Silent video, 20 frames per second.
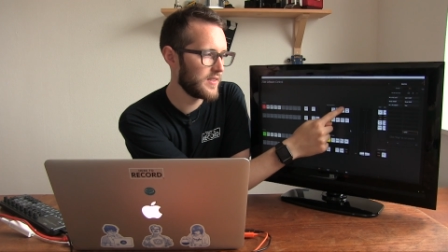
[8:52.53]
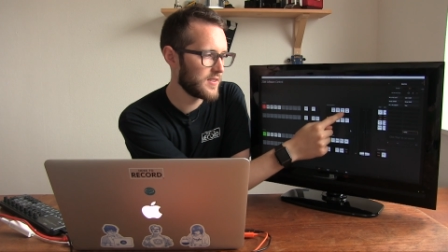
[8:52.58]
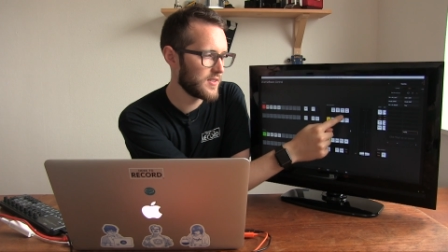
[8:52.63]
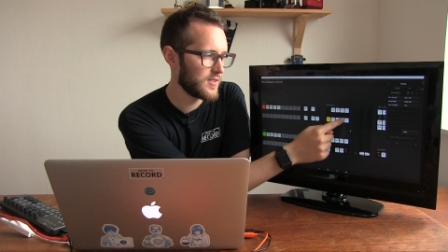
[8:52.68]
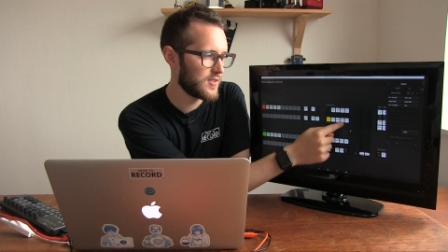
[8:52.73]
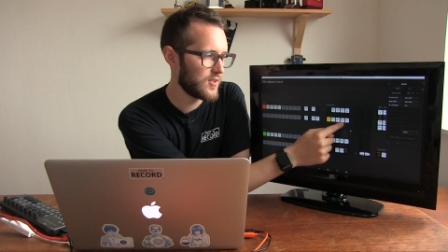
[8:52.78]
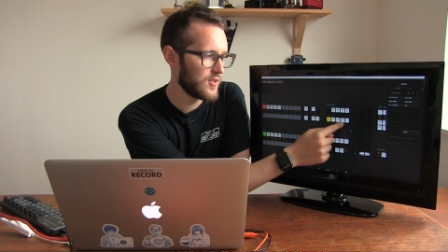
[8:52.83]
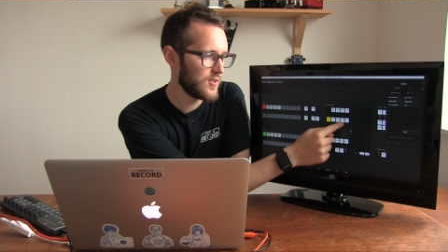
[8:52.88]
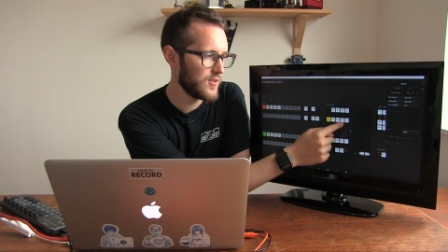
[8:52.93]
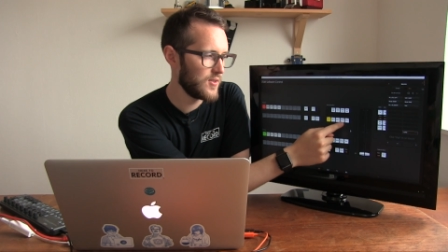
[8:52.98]
this
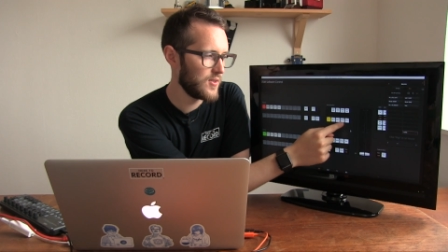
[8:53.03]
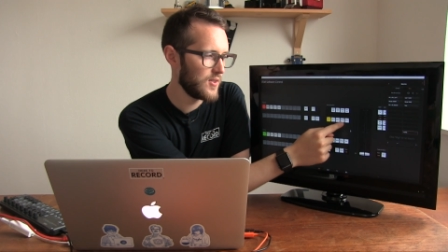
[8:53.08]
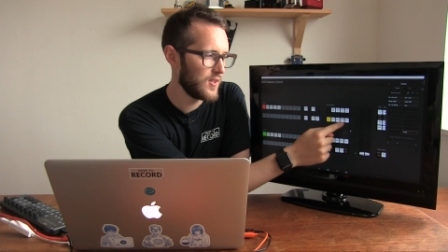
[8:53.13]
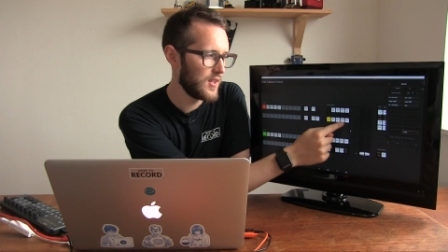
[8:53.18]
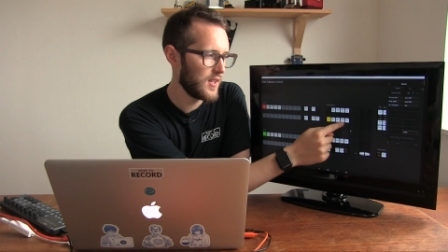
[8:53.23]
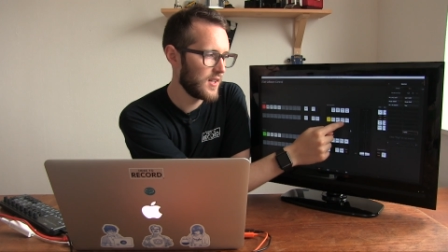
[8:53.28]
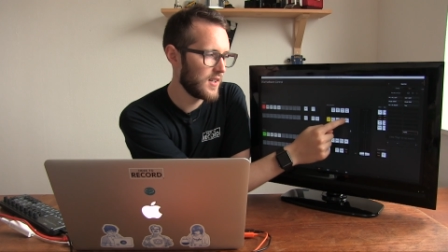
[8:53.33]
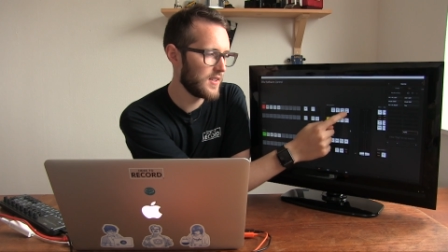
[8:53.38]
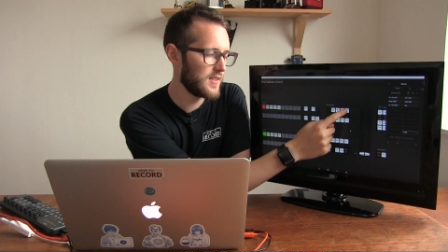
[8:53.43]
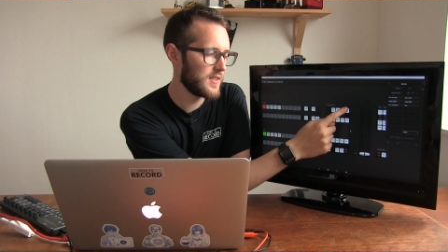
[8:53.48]
is two,
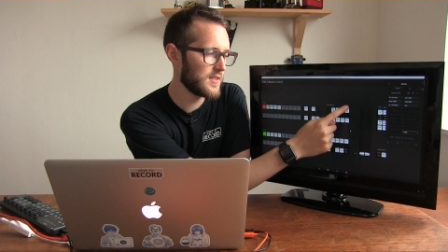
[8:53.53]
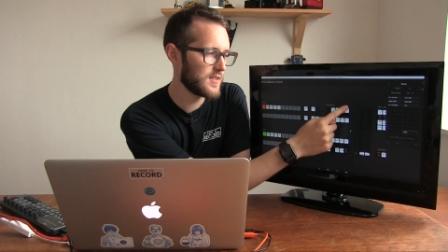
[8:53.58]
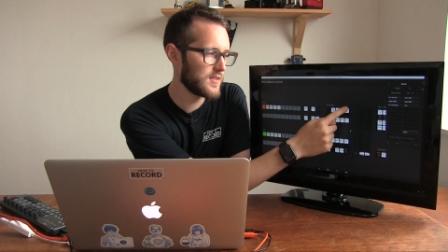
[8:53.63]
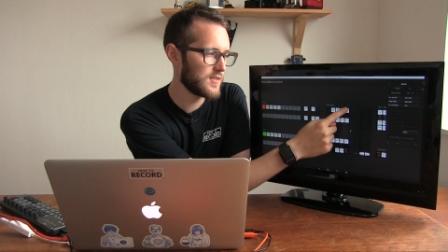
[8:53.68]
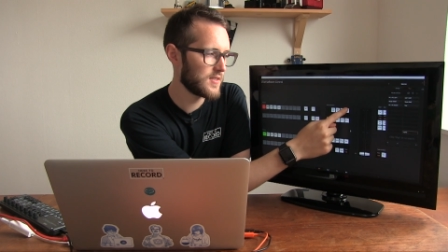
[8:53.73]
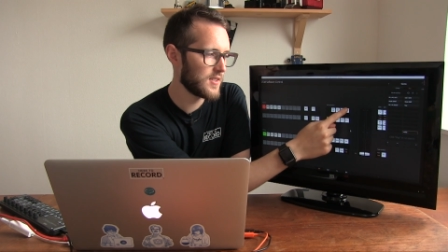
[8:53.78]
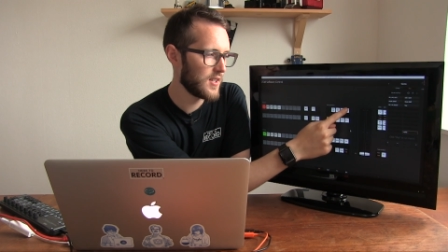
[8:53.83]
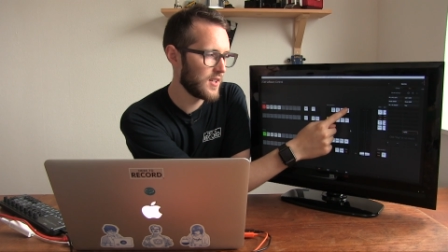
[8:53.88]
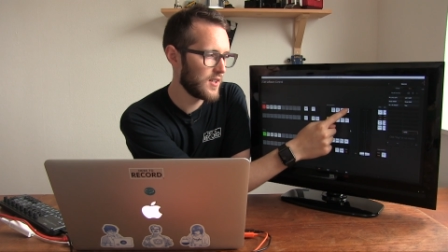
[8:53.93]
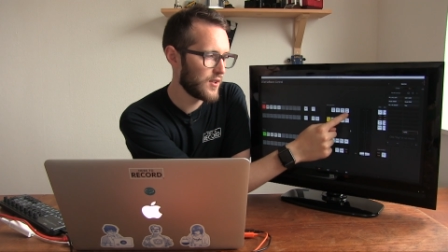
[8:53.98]
and this
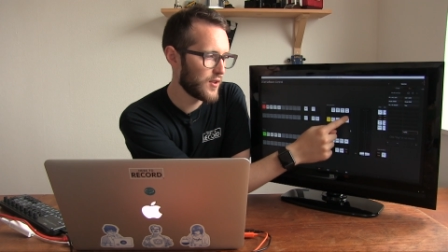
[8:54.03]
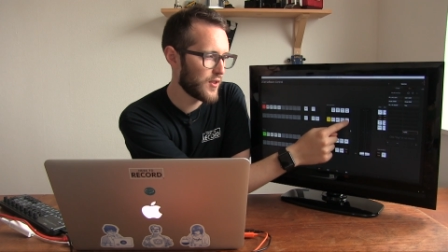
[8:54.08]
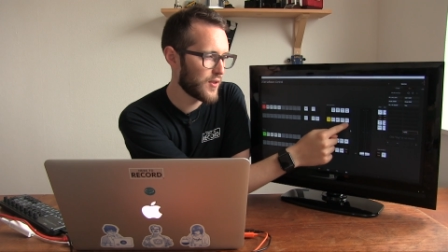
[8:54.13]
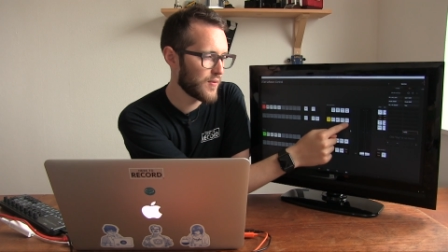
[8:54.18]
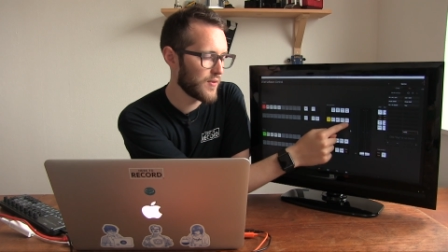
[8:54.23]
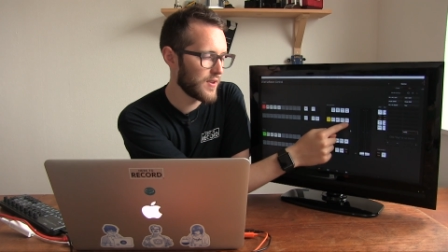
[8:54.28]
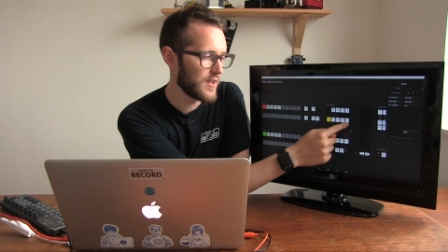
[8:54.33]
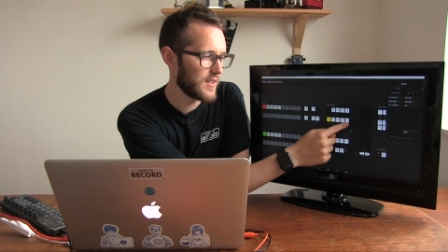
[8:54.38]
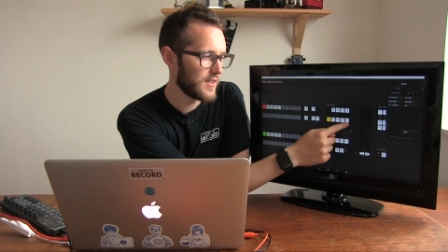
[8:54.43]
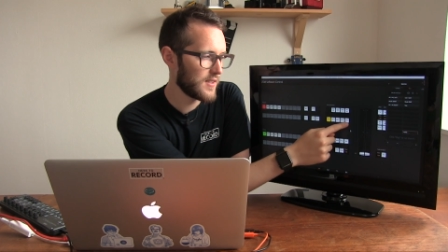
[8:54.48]
is
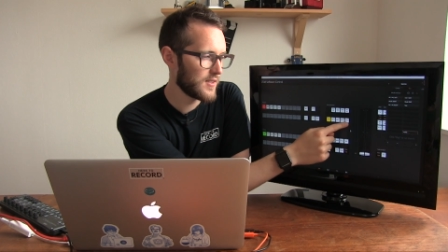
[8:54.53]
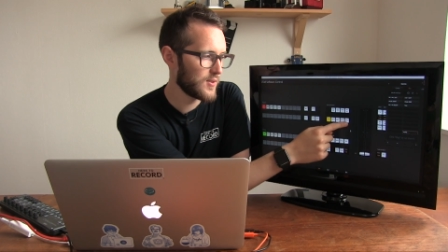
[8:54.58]
three.